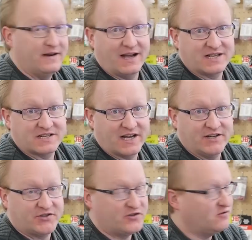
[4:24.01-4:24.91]
Next,
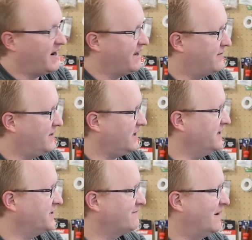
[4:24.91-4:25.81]
I drew a
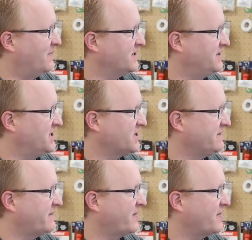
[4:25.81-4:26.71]
thickness representation of